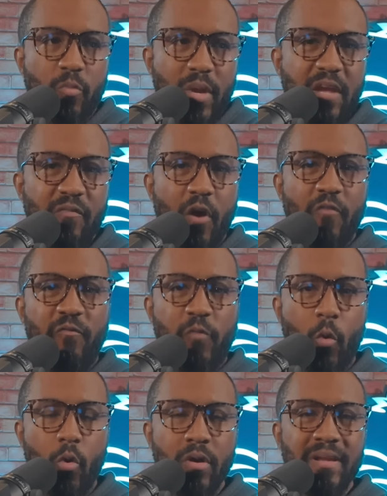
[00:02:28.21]
3 of our
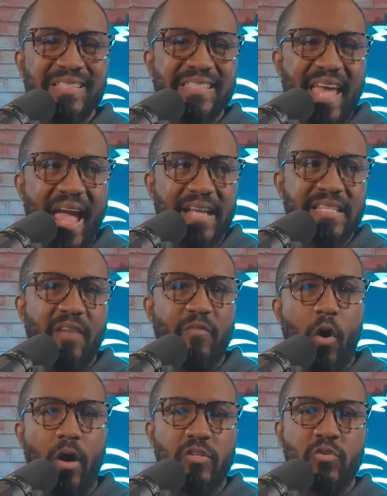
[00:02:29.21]
4 sacks
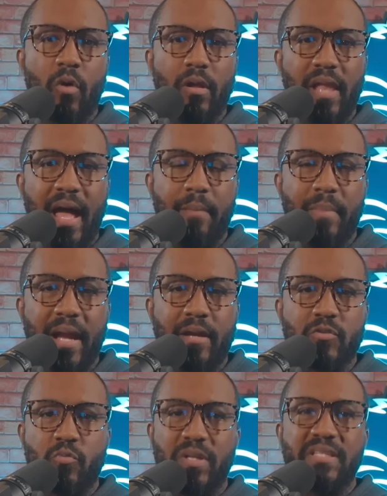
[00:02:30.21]
have gone to our
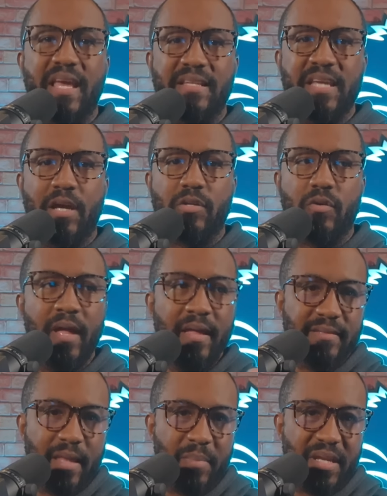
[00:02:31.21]
linebackers. What does that tell you?
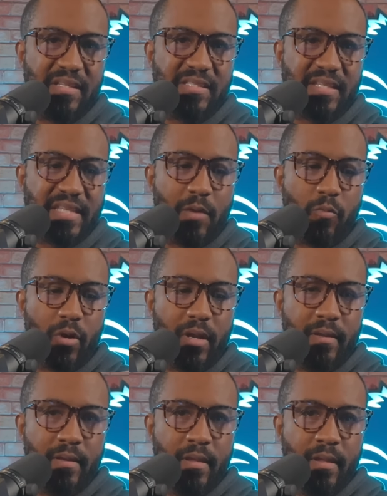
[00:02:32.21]
That means that they
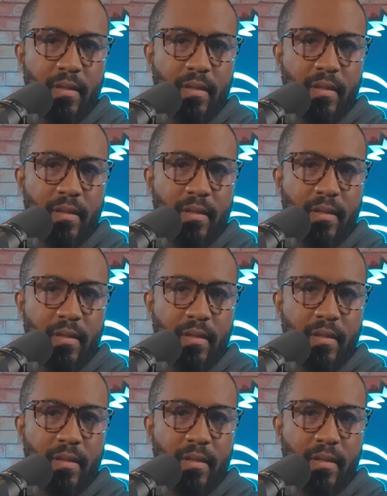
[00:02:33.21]
were